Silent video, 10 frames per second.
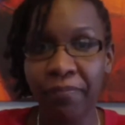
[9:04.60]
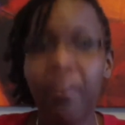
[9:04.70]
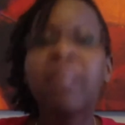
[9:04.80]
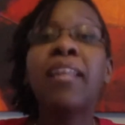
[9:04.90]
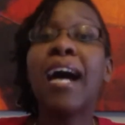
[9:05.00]

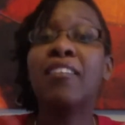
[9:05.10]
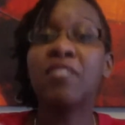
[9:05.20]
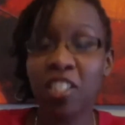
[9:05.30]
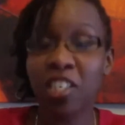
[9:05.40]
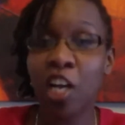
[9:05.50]
not
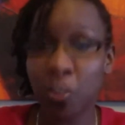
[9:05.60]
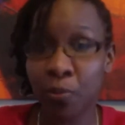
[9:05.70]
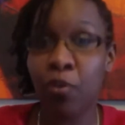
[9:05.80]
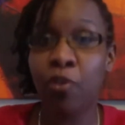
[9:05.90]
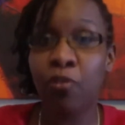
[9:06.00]
just an
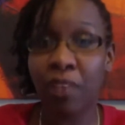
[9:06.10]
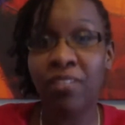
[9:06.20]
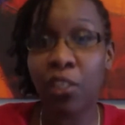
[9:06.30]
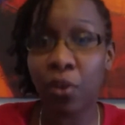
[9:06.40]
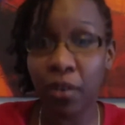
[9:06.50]
entrepreneur who
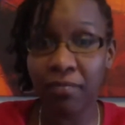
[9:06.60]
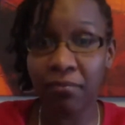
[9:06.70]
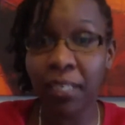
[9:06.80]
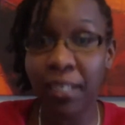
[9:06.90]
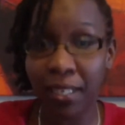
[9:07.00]
loves the Lord
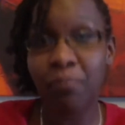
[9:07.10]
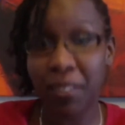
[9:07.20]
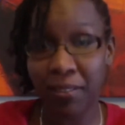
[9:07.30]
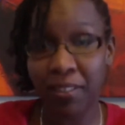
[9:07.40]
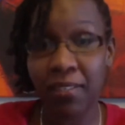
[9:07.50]
and does
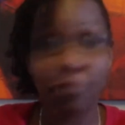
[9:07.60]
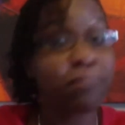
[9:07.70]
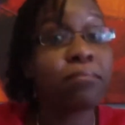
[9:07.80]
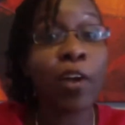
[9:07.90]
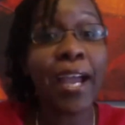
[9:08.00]
business,
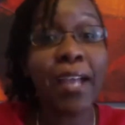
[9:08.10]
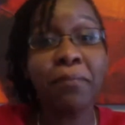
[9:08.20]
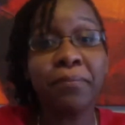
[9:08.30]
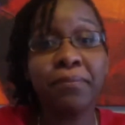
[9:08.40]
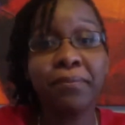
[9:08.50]
okay?
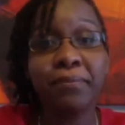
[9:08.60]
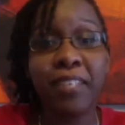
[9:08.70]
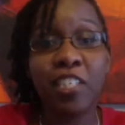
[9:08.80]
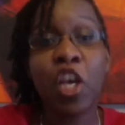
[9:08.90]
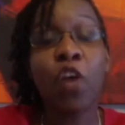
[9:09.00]

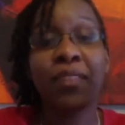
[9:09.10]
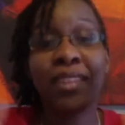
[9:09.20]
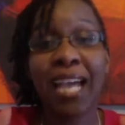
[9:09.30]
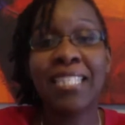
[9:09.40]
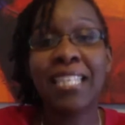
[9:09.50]
So
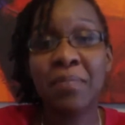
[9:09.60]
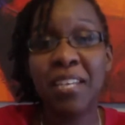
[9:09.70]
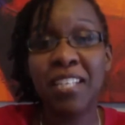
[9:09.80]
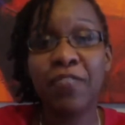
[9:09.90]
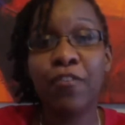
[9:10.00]
that's going to be
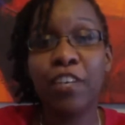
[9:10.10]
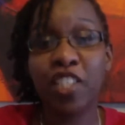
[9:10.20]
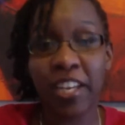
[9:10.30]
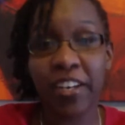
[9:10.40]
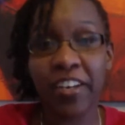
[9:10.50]
a
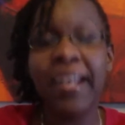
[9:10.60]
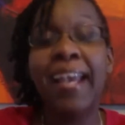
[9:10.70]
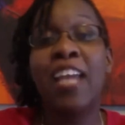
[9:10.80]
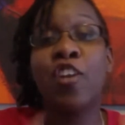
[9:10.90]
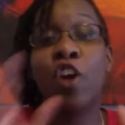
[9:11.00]
differentiator.
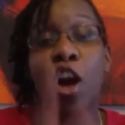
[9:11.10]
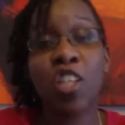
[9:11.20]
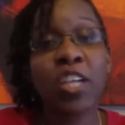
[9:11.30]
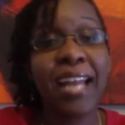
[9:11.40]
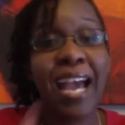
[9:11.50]
And you're
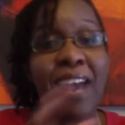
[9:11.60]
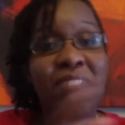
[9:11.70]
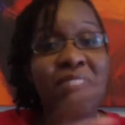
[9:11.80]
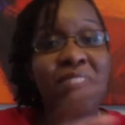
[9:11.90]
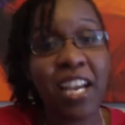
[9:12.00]
also going to have
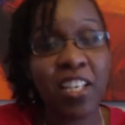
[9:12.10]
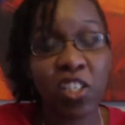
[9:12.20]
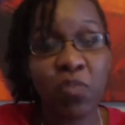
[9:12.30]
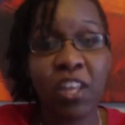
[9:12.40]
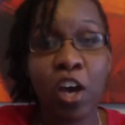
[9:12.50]
the
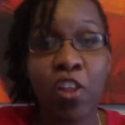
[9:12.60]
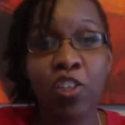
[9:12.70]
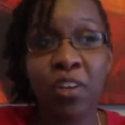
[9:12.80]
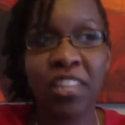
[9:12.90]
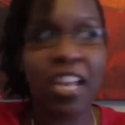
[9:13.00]
connections with others
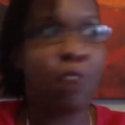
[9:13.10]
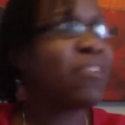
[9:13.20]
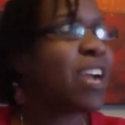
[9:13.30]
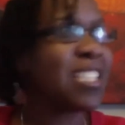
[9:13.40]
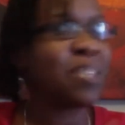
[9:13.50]
who are there. We've
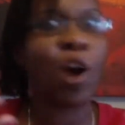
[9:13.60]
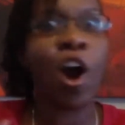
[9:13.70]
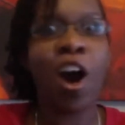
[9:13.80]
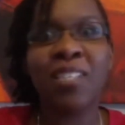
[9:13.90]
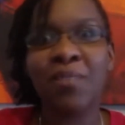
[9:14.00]
got some
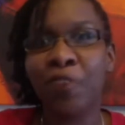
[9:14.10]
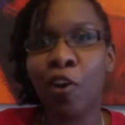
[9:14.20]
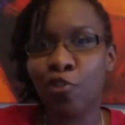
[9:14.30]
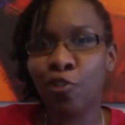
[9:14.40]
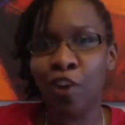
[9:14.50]
awesome
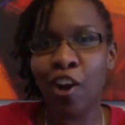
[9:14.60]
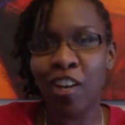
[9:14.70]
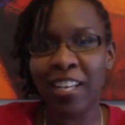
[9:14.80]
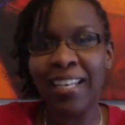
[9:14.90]
folks who have already